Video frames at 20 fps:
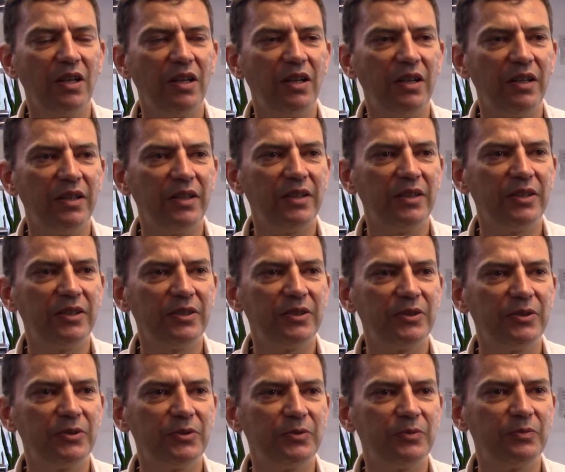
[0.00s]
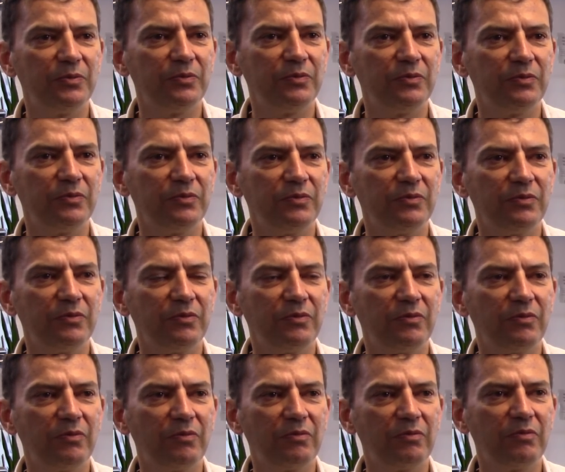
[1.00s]
um,
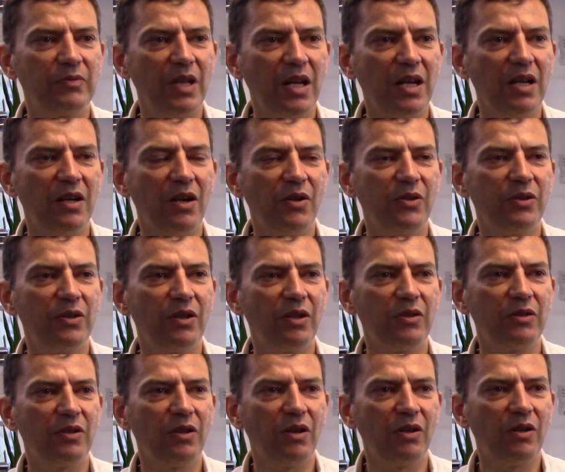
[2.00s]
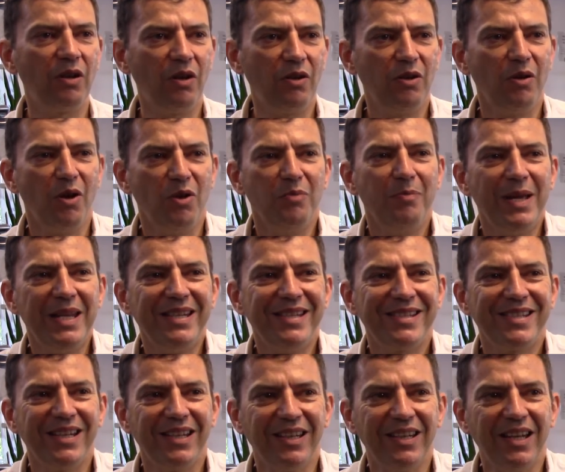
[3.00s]
yeah on, on, on, on
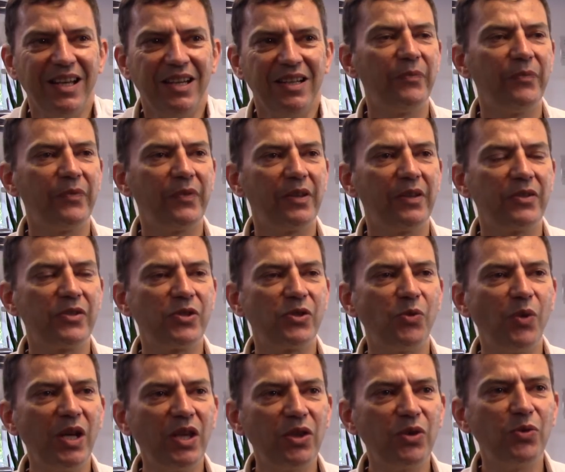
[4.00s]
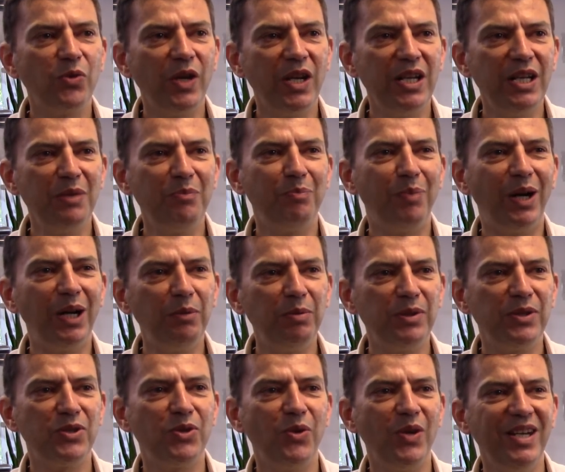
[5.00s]
medicine yeah strength training,
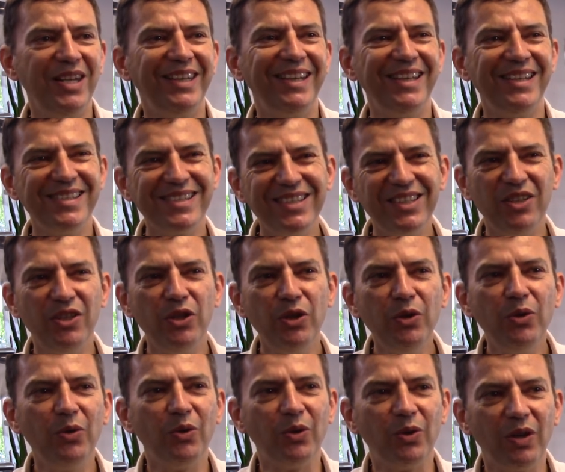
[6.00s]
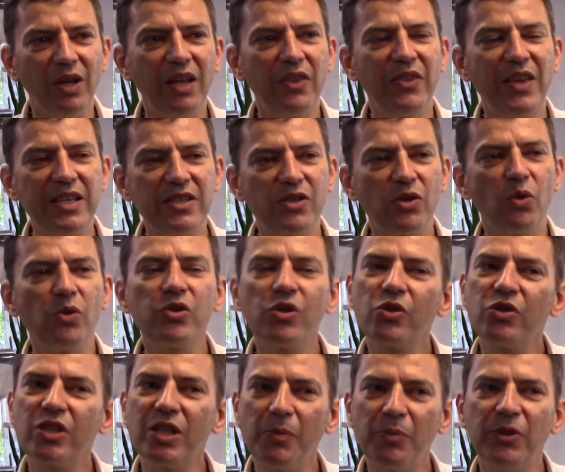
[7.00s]
barbell training isn't new, and that's
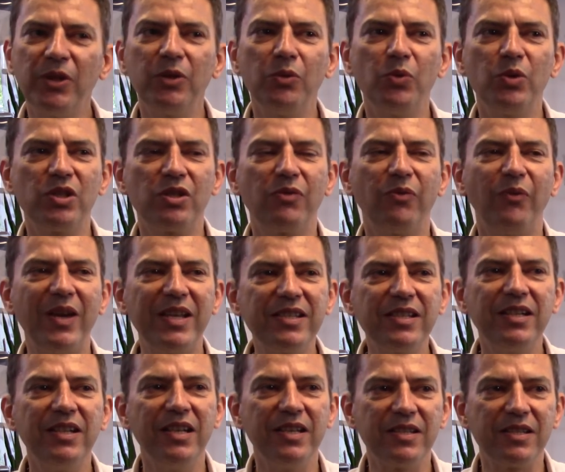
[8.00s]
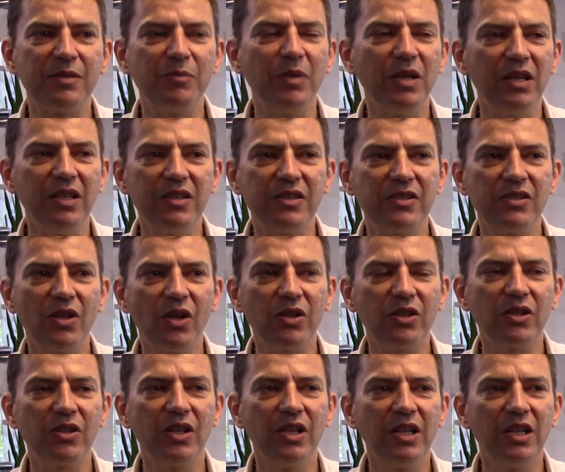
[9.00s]
also something which fascinates me. It's
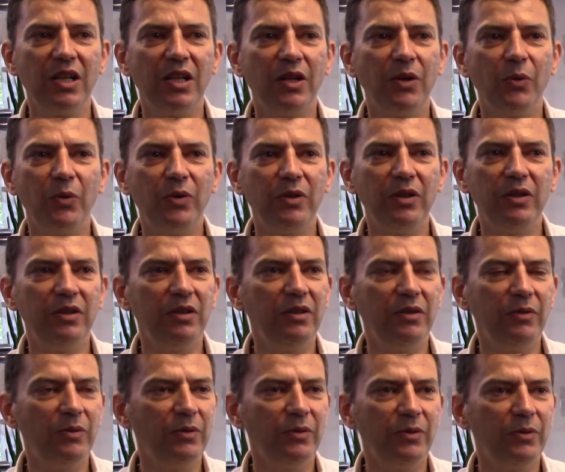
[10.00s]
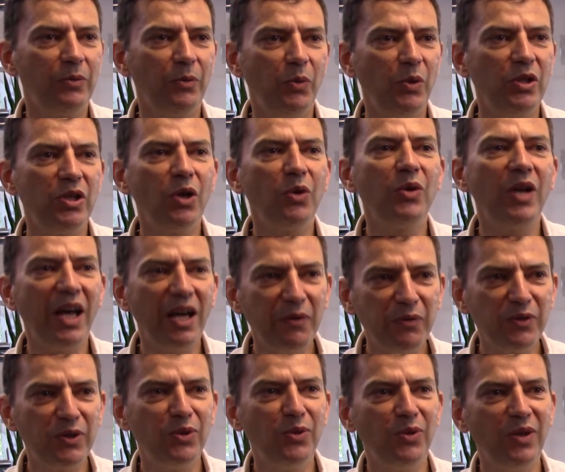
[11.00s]
not we don't
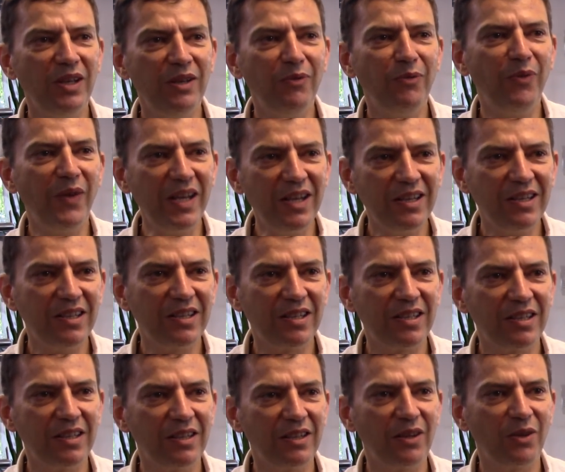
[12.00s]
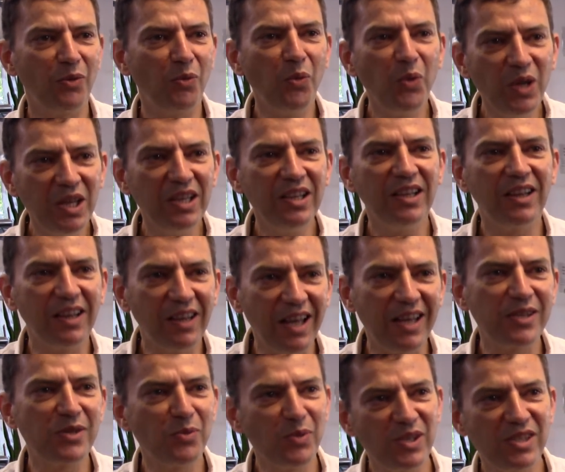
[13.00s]
have to invent the wheel,
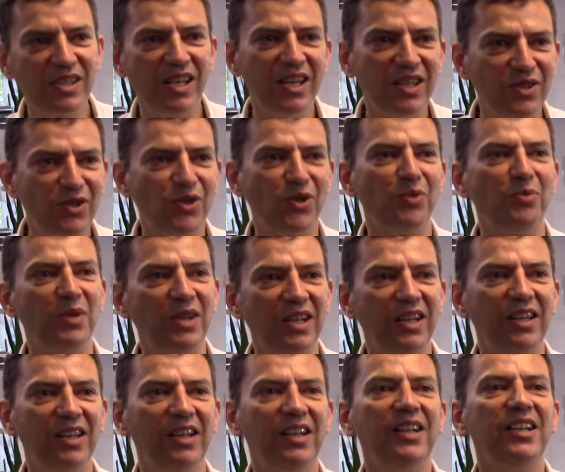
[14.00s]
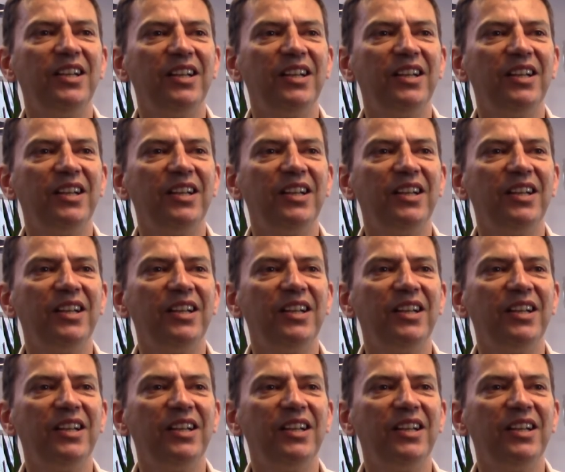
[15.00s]
as we say in Germany.